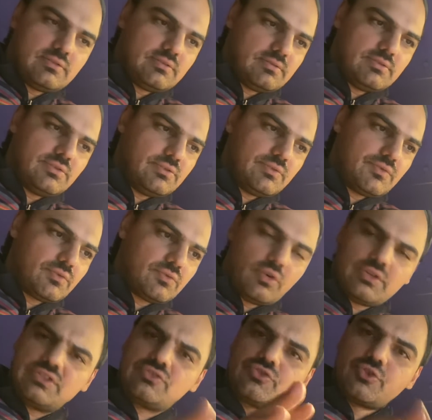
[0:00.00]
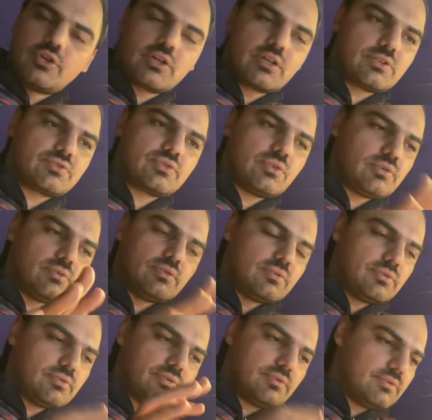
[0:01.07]
if you don't struggle,
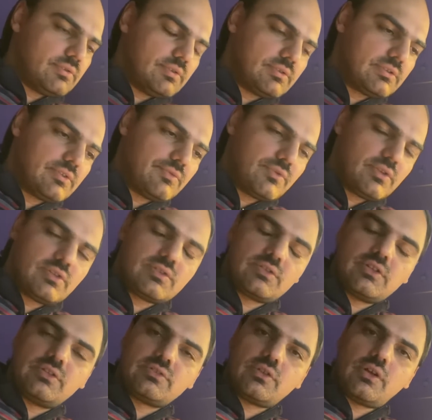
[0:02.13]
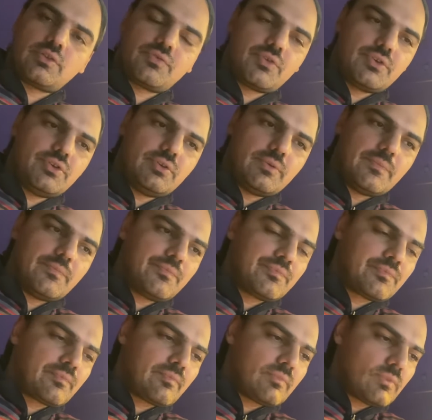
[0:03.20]
so the video is not for you.
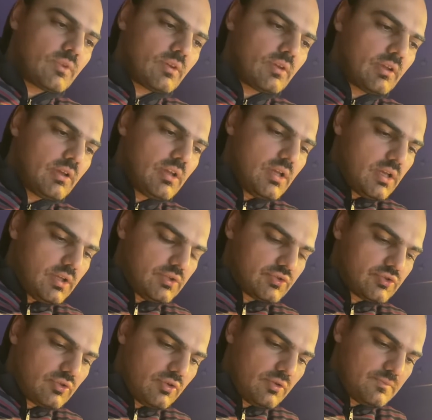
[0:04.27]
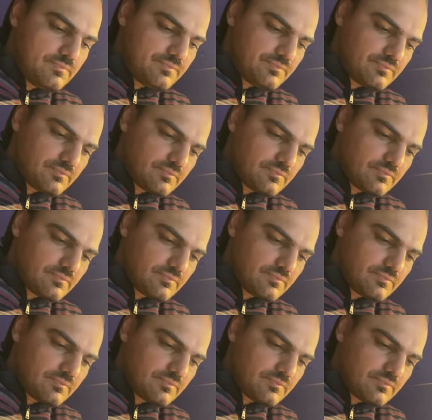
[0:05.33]
So